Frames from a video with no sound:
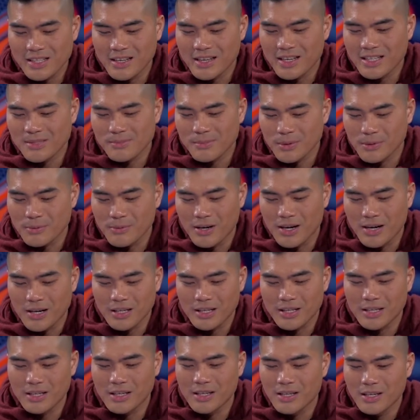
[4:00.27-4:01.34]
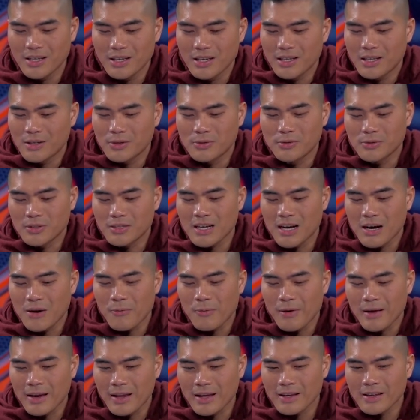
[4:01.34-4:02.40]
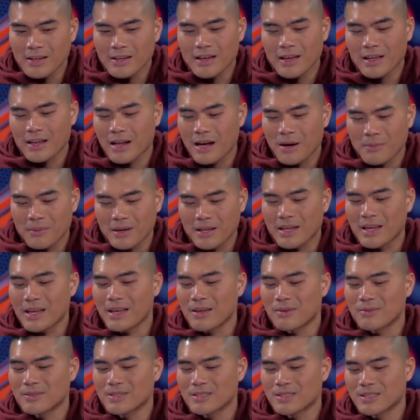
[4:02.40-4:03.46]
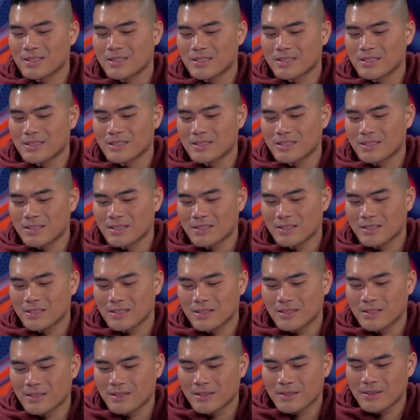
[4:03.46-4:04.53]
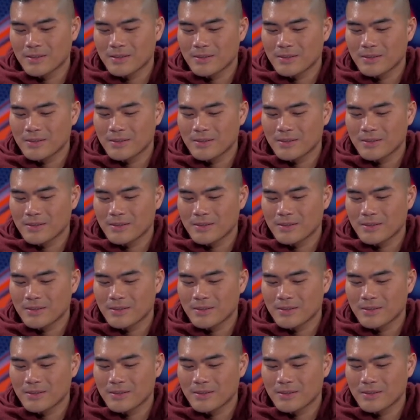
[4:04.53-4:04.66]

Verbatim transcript: against Milwaukee, mm-hmm. who you got winning and how many games? Okay,